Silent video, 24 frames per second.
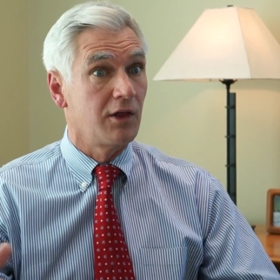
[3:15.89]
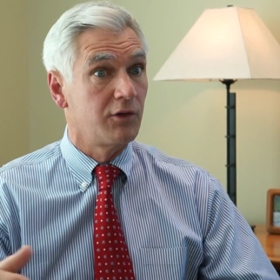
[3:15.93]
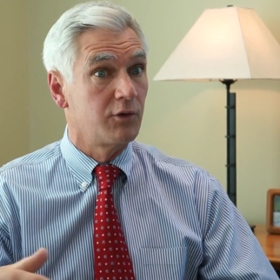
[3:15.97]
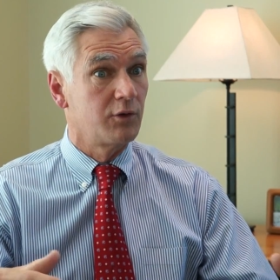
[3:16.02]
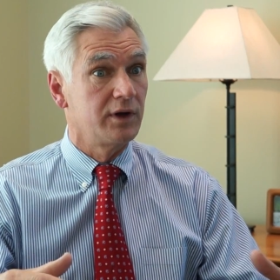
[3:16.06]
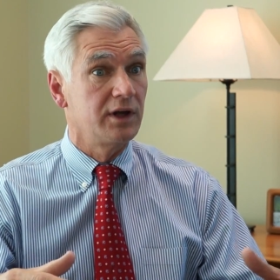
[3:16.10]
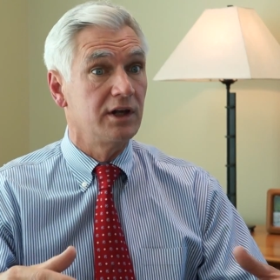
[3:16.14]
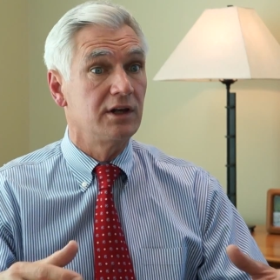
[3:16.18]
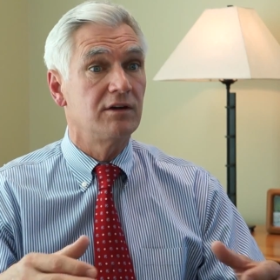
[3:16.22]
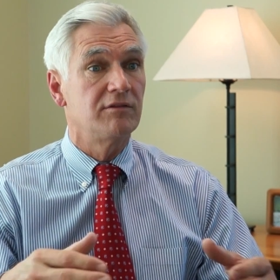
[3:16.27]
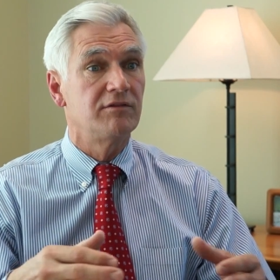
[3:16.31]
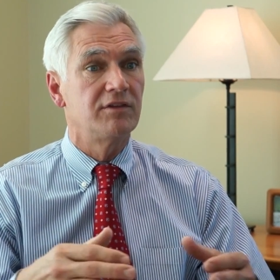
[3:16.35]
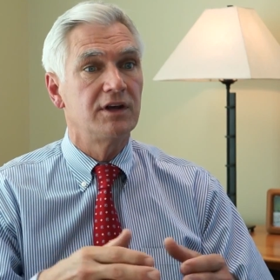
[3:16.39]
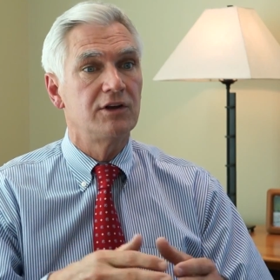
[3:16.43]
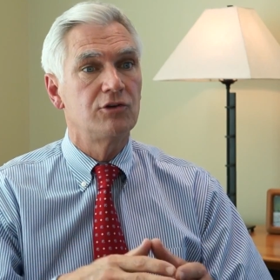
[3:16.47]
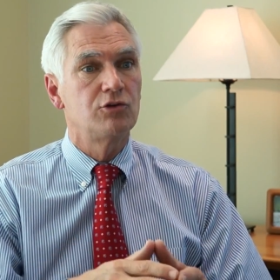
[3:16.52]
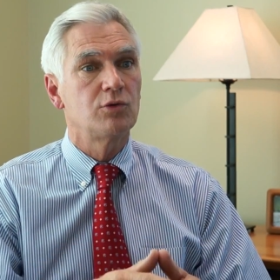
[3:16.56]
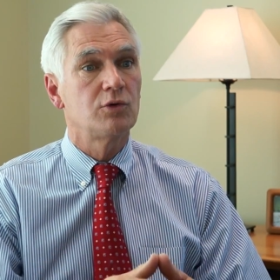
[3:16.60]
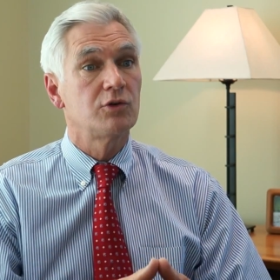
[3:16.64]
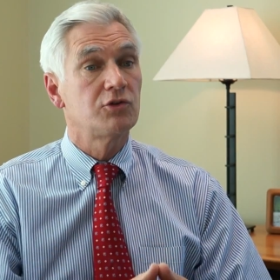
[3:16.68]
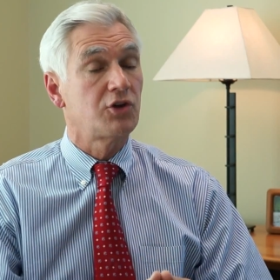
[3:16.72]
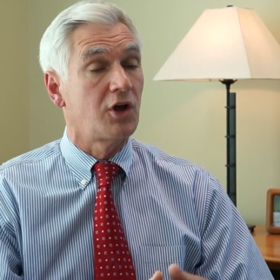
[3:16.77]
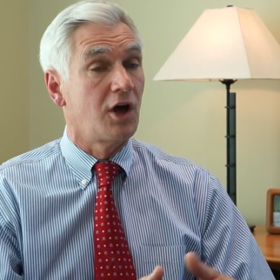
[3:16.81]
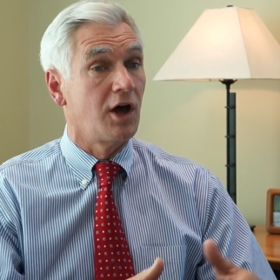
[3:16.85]
other
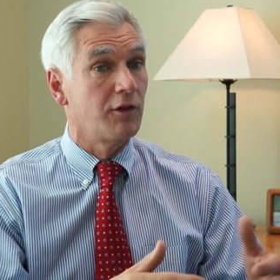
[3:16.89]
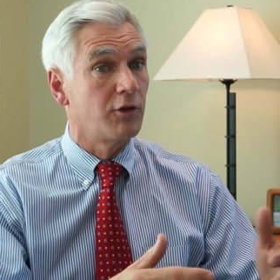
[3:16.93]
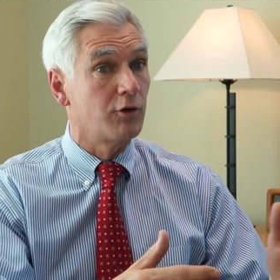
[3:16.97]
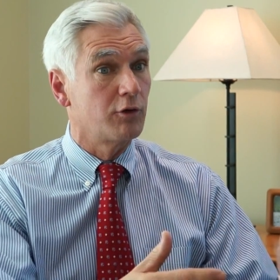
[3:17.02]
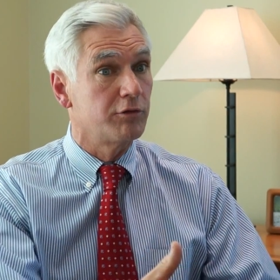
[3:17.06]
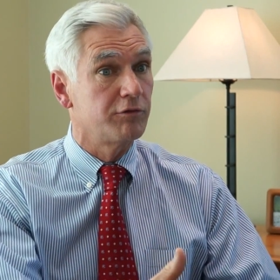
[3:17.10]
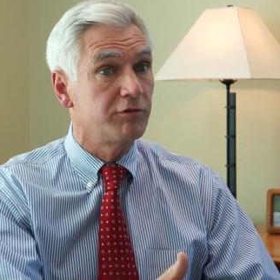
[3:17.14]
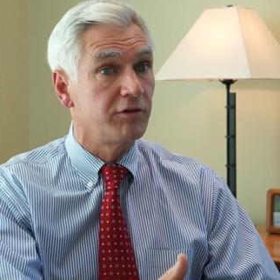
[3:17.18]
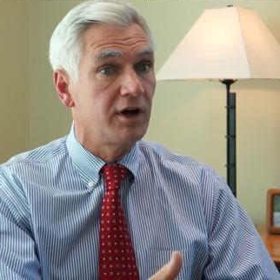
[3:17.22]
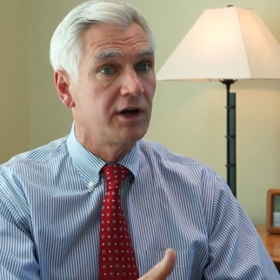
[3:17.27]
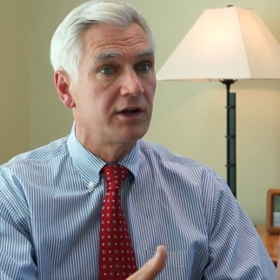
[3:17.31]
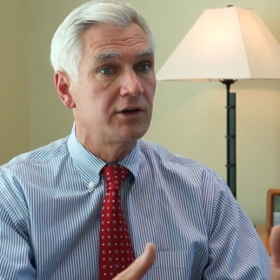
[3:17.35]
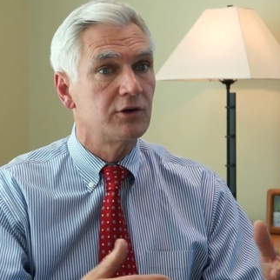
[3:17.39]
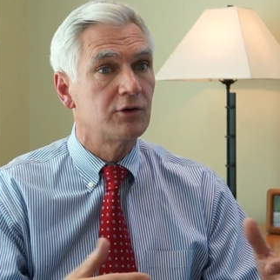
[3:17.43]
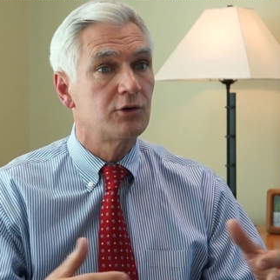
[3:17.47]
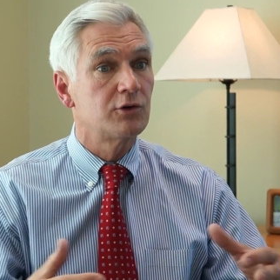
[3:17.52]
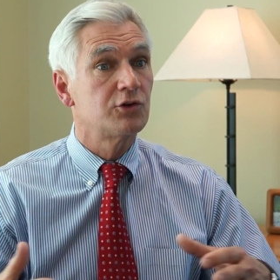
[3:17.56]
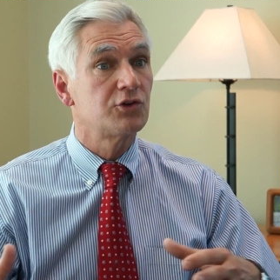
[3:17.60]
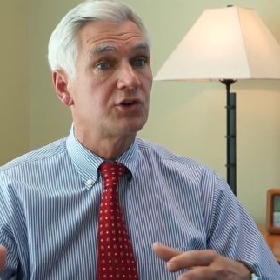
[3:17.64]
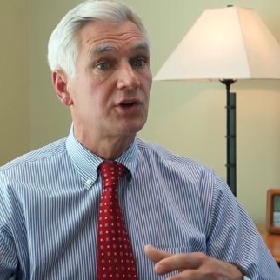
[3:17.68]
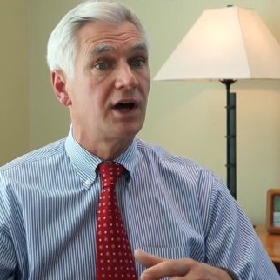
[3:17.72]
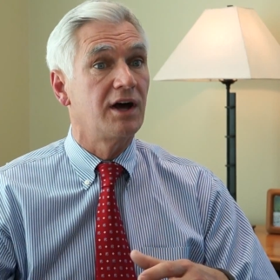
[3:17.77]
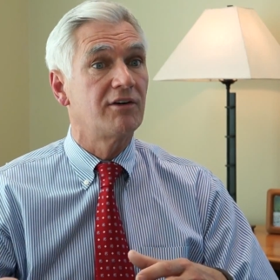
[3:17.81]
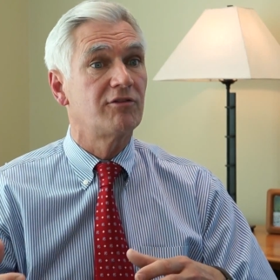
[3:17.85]
individuals, other
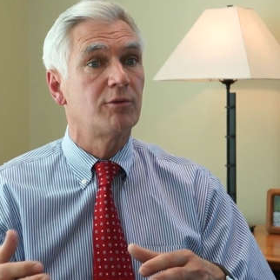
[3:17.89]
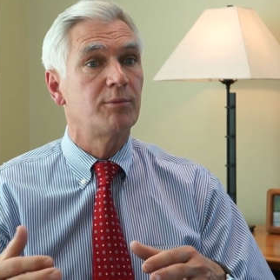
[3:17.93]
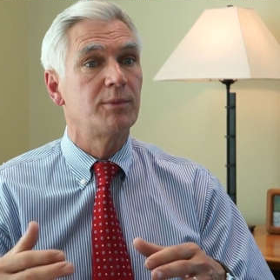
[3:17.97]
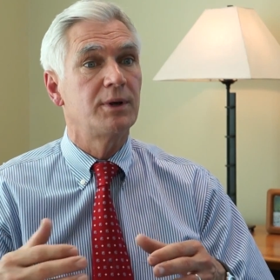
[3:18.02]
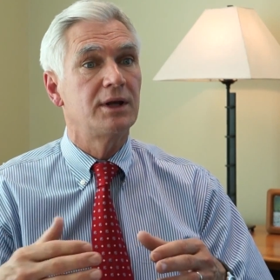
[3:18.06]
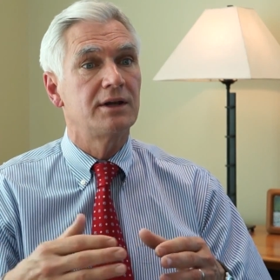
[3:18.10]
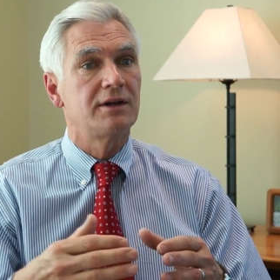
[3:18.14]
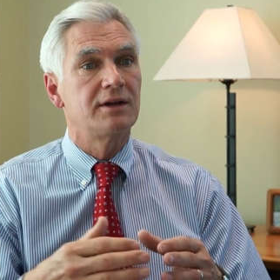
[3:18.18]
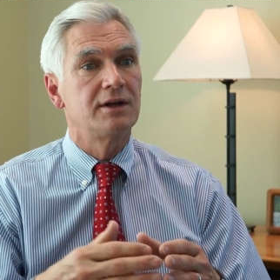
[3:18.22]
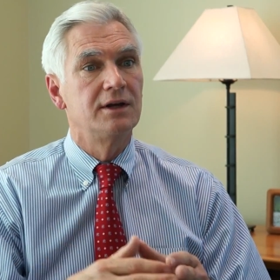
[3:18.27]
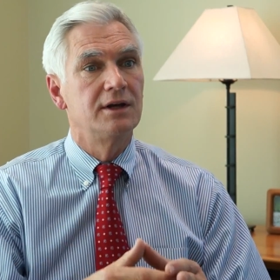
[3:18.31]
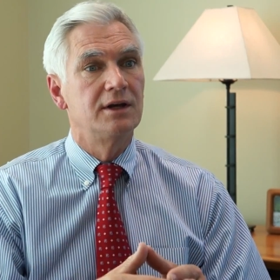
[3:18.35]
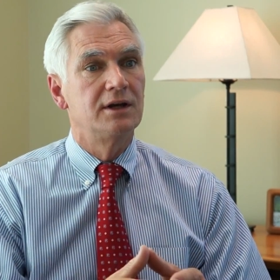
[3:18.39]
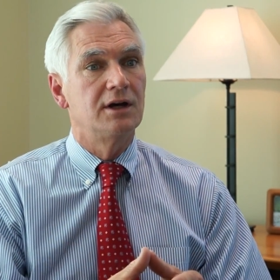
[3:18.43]
funders, government.